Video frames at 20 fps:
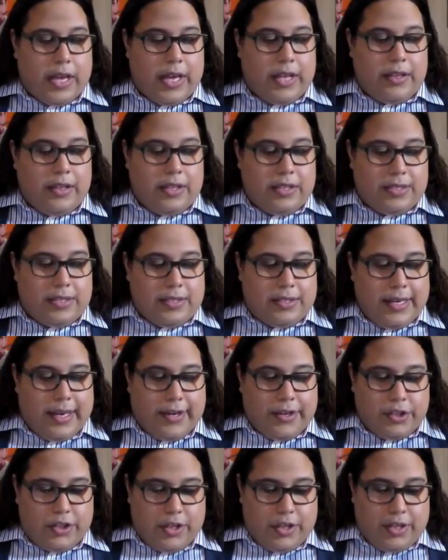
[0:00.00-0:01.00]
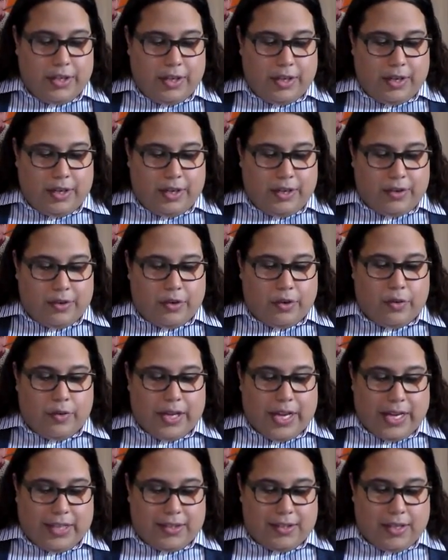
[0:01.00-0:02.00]
And this section
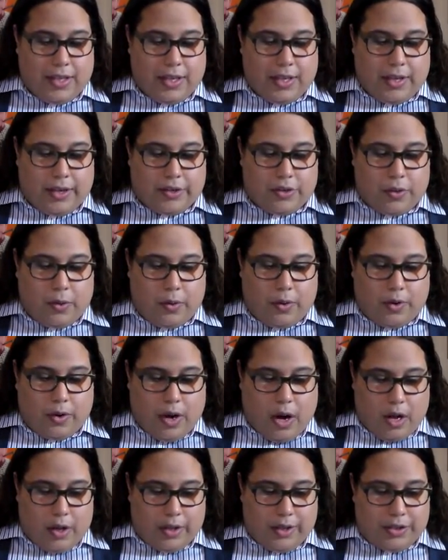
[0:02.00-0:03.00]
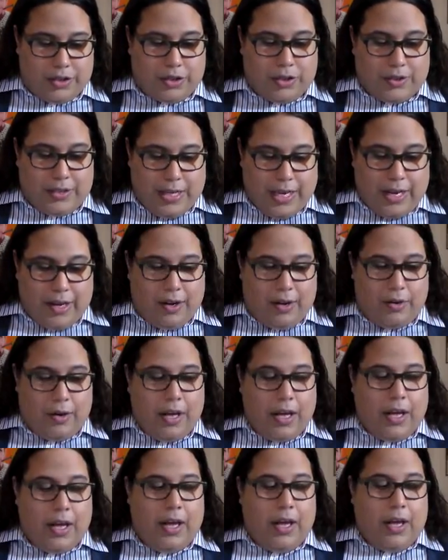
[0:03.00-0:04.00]
creates the Electoral College.
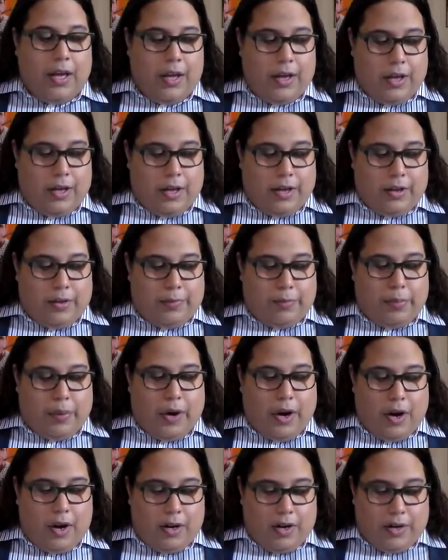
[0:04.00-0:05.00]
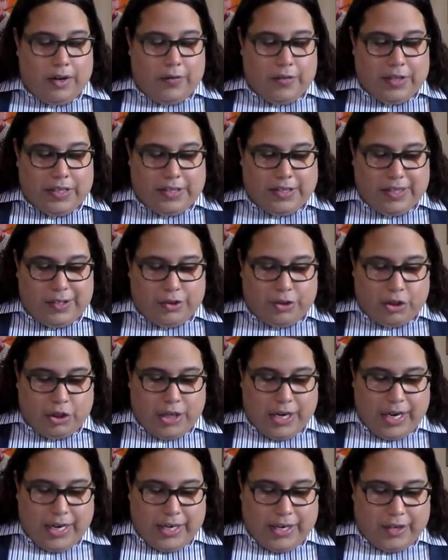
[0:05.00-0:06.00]
Now, part of this has
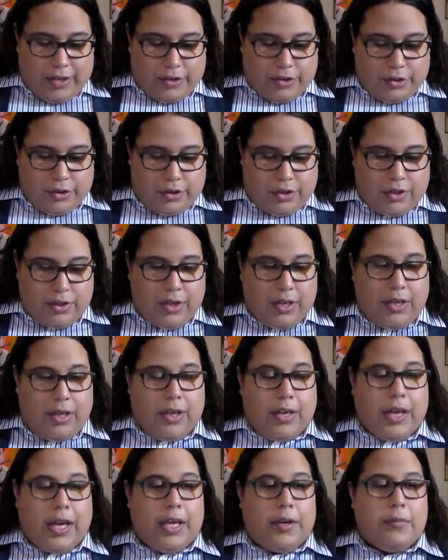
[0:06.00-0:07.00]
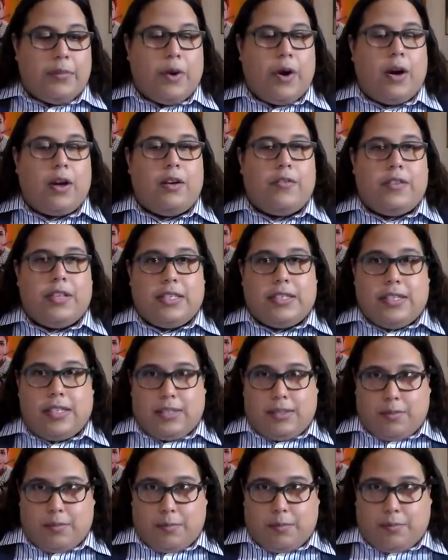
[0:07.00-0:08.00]
changed, and part of this
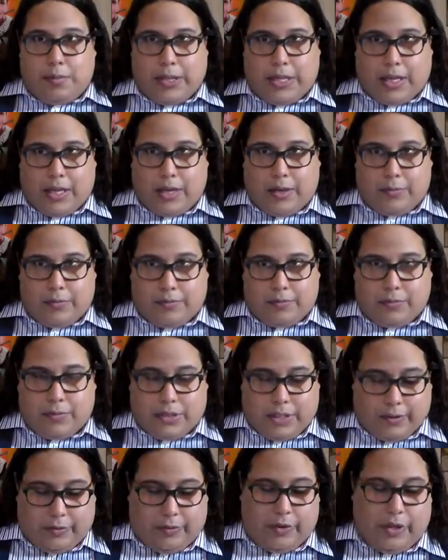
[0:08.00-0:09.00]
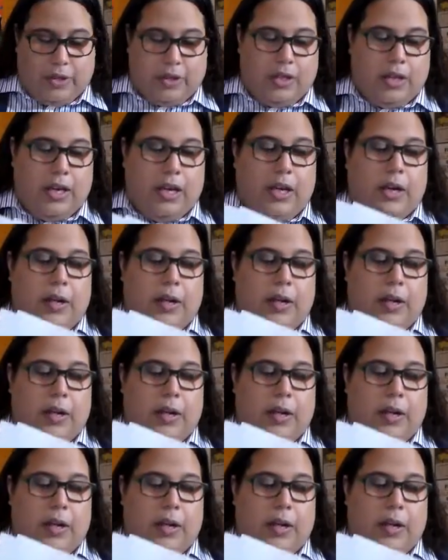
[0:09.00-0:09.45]
has become different.